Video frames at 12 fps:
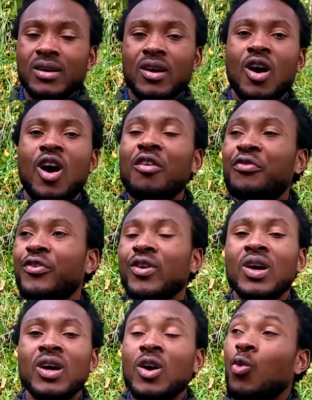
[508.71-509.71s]
of
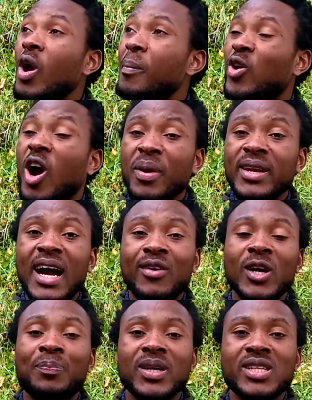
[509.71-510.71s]
we becoming that
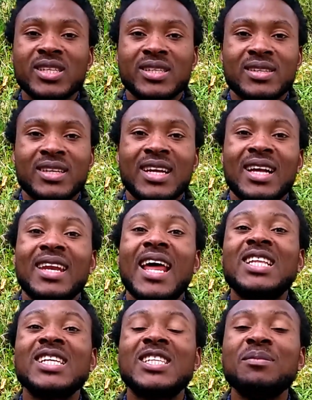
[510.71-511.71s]
great person,
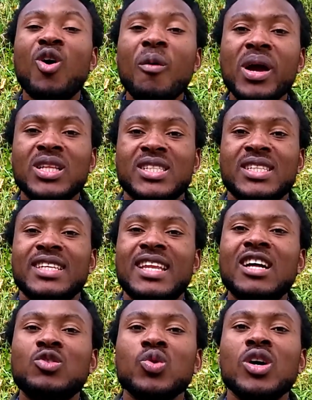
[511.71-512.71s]
that is the moment
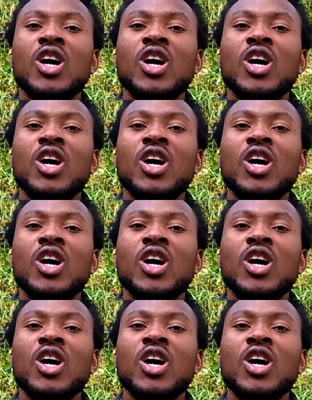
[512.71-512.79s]
that